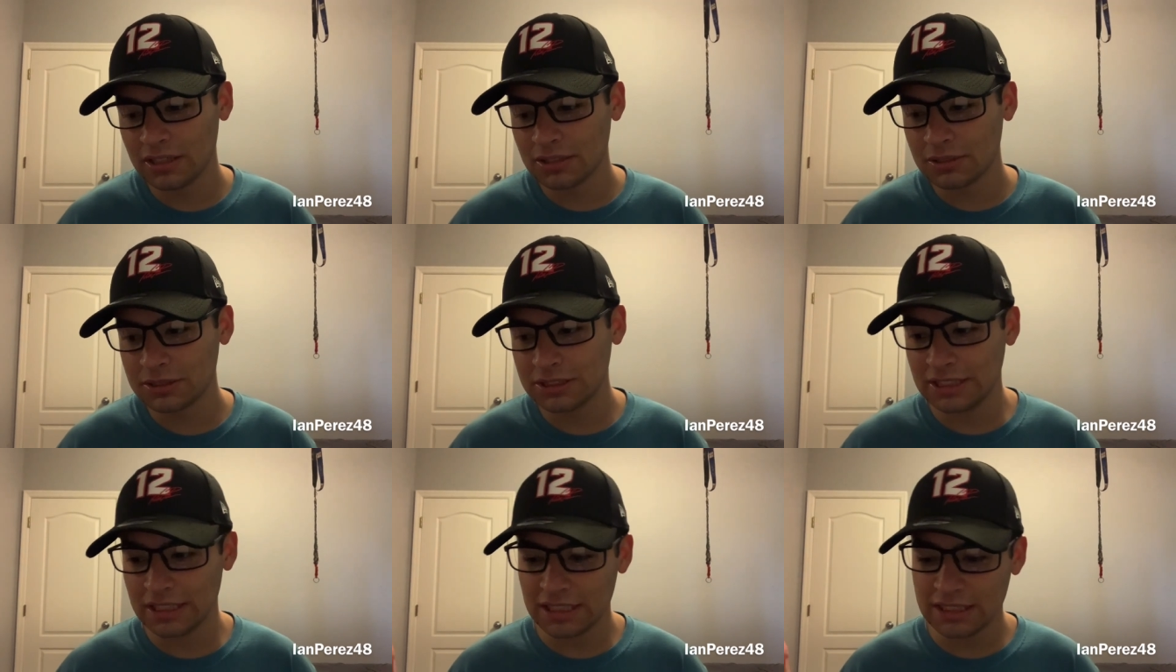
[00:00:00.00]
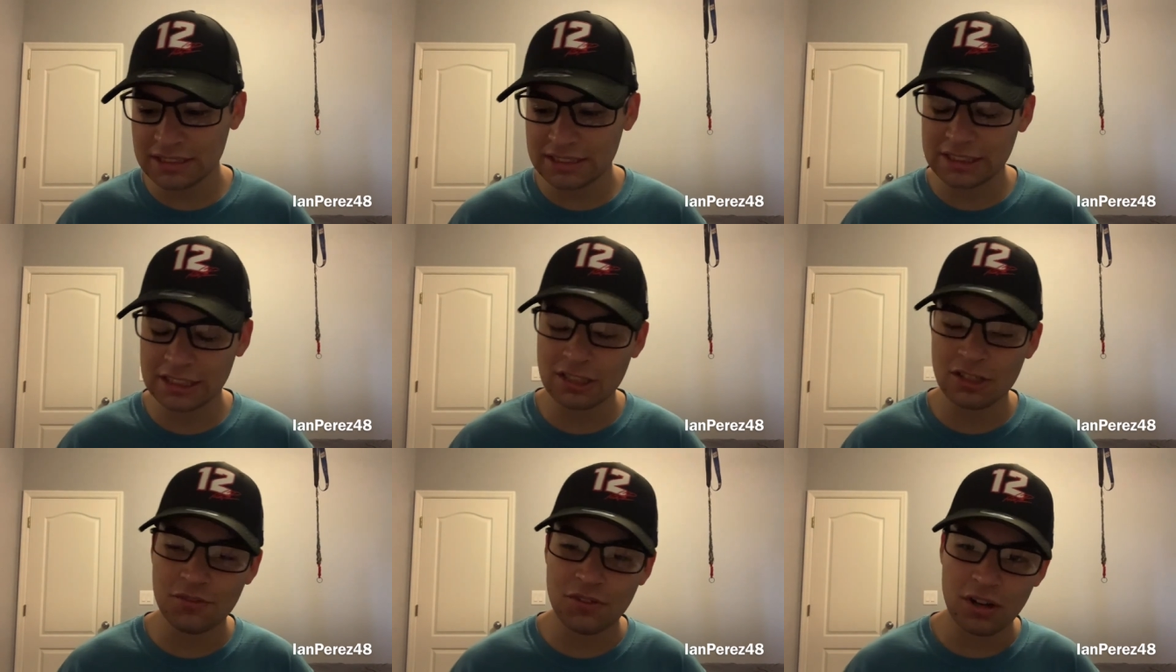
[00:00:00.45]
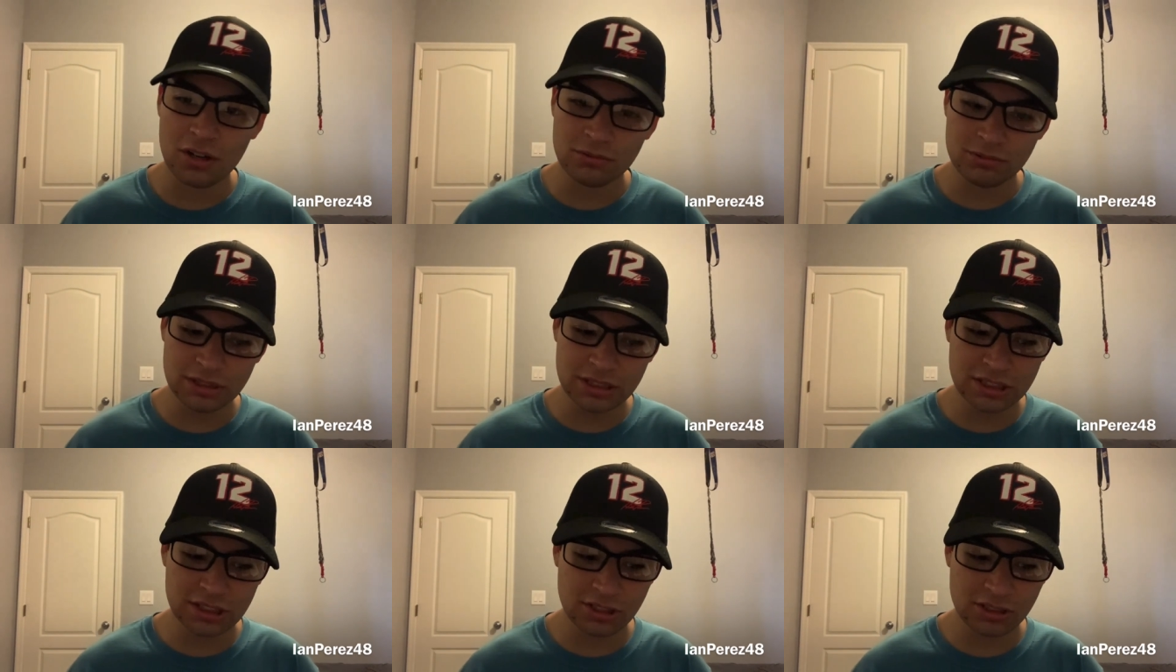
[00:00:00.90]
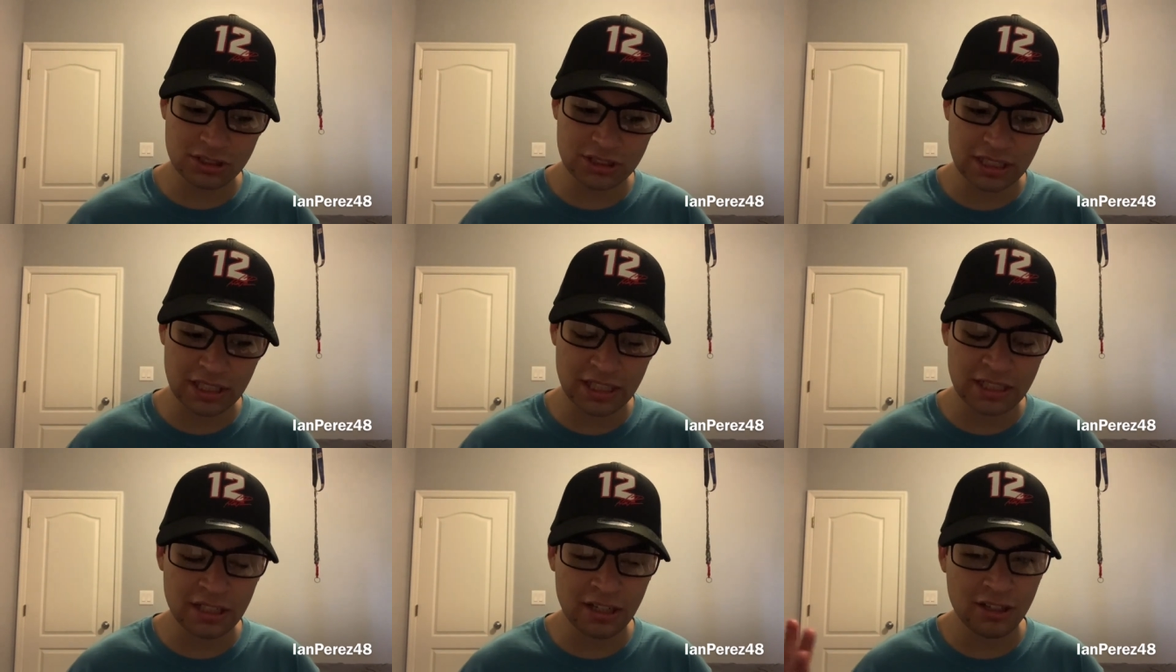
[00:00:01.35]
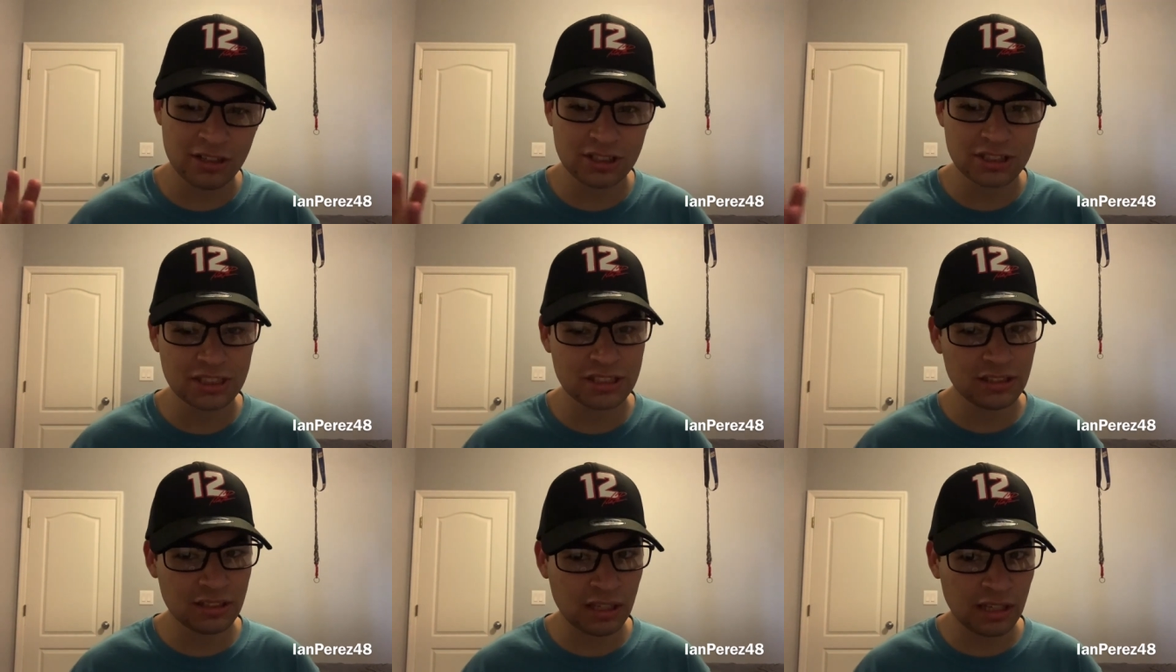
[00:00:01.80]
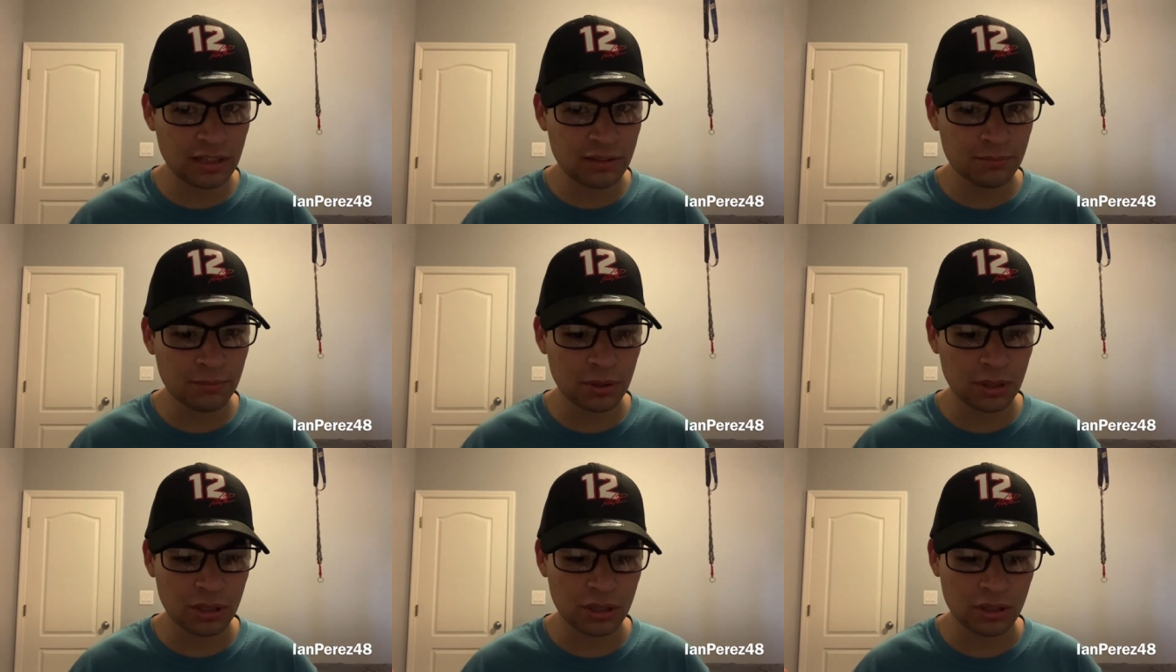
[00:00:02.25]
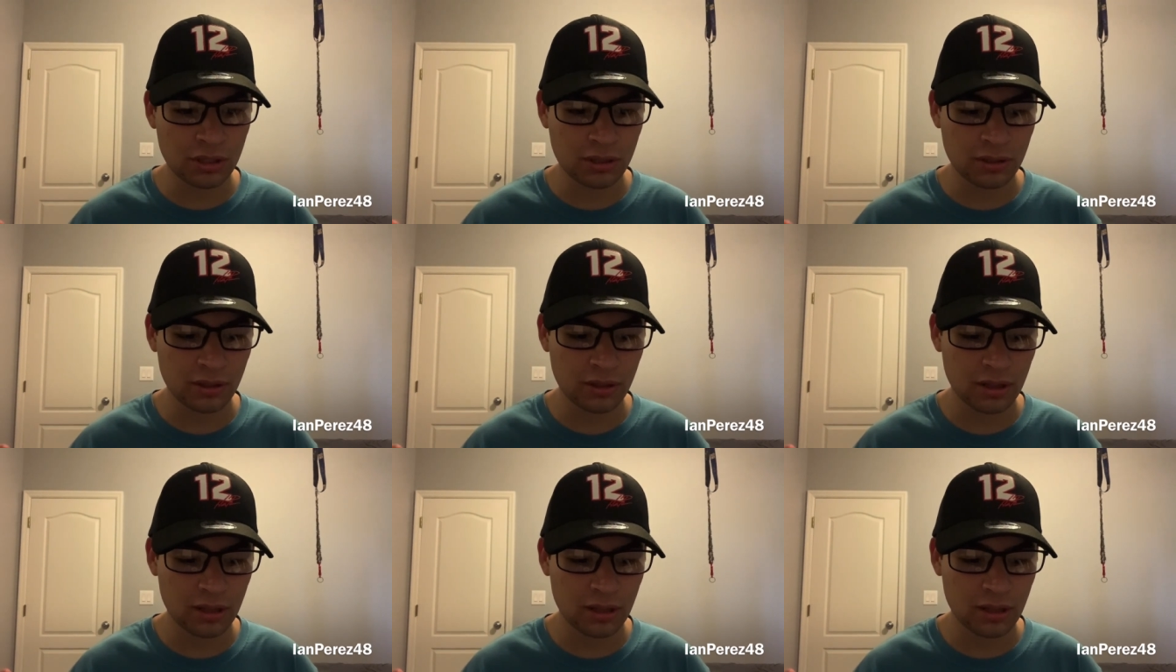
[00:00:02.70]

seeing single file restarts, it honestly gave me